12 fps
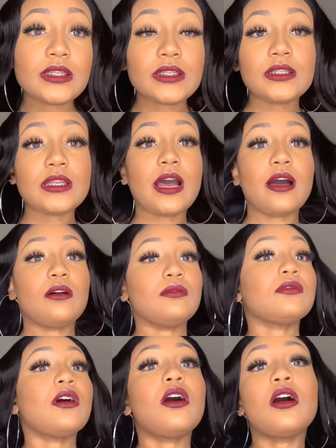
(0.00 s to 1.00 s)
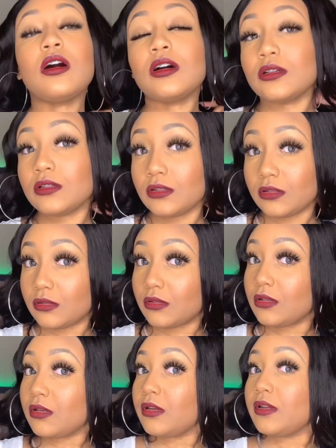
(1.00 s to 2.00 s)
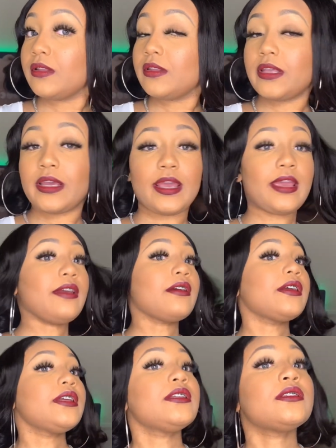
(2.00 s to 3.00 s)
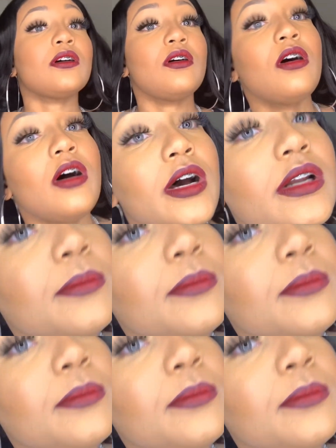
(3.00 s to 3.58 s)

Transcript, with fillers: is how long the hair is on